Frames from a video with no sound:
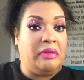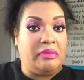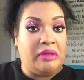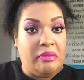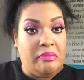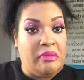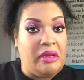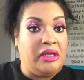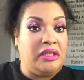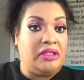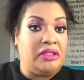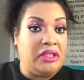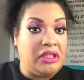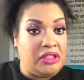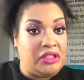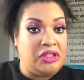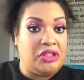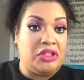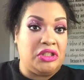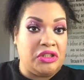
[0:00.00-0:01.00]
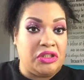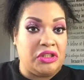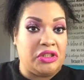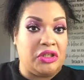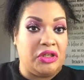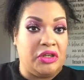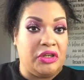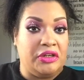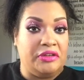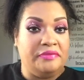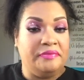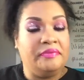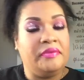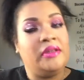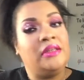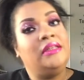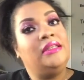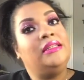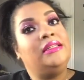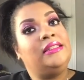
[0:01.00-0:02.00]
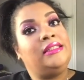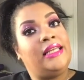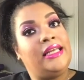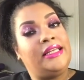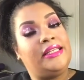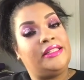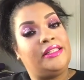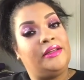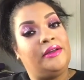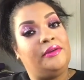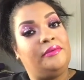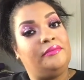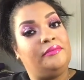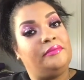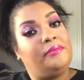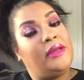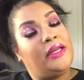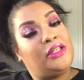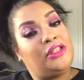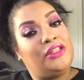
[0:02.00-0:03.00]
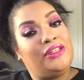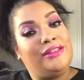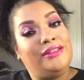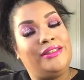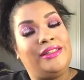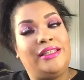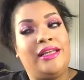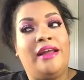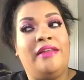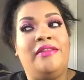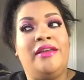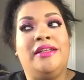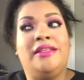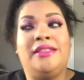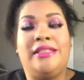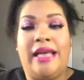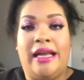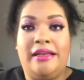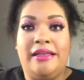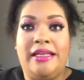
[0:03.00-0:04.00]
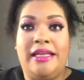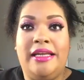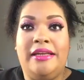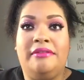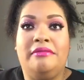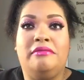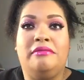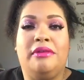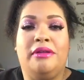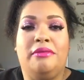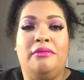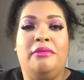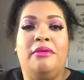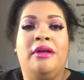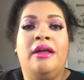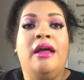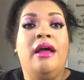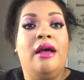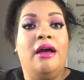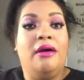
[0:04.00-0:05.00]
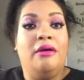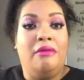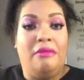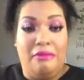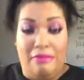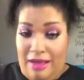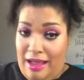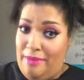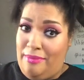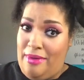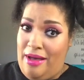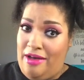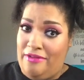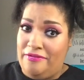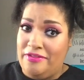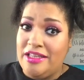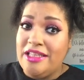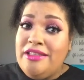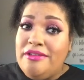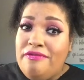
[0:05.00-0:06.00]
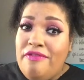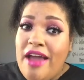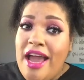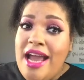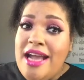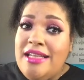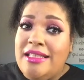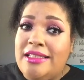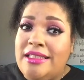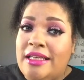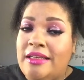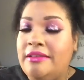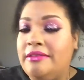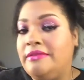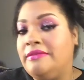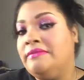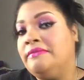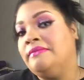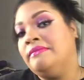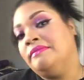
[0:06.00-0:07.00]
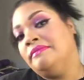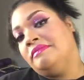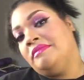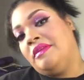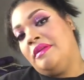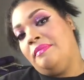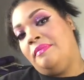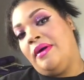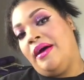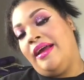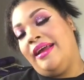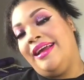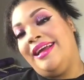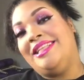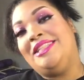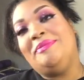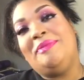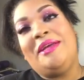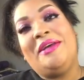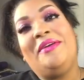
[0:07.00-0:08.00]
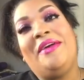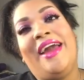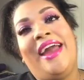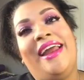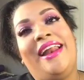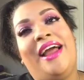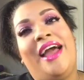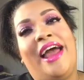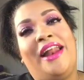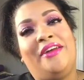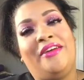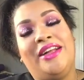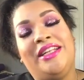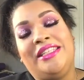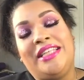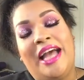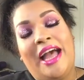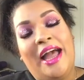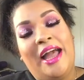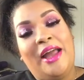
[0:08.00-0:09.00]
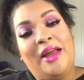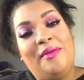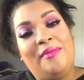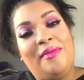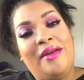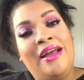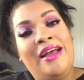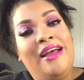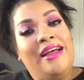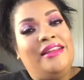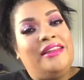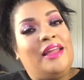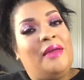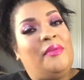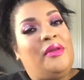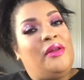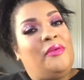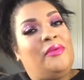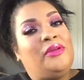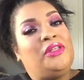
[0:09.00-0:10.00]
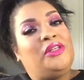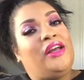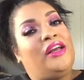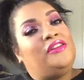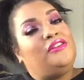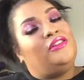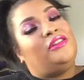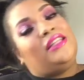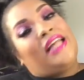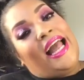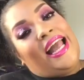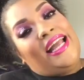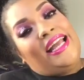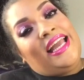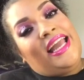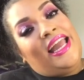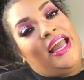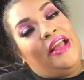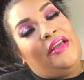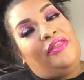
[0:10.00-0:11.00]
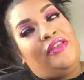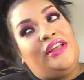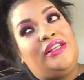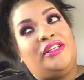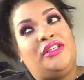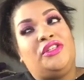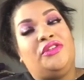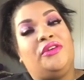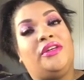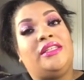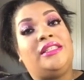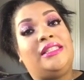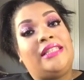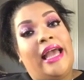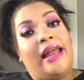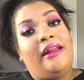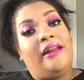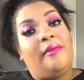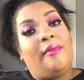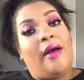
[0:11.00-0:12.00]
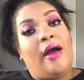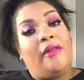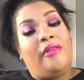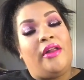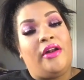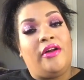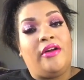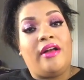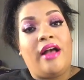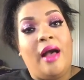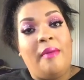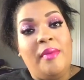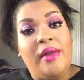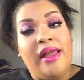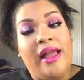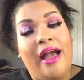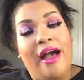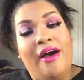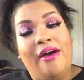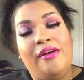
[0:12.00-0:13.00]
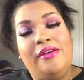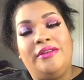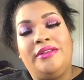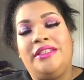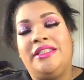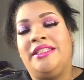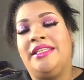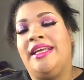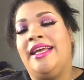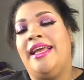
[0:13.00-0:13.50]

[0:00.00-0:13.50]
up the mess that's just occurred, take some pictures, and then sadly wipe off this face. But it's been great. I had a great time. Let me know what you guys are liking, things that you're excited about that are coming out,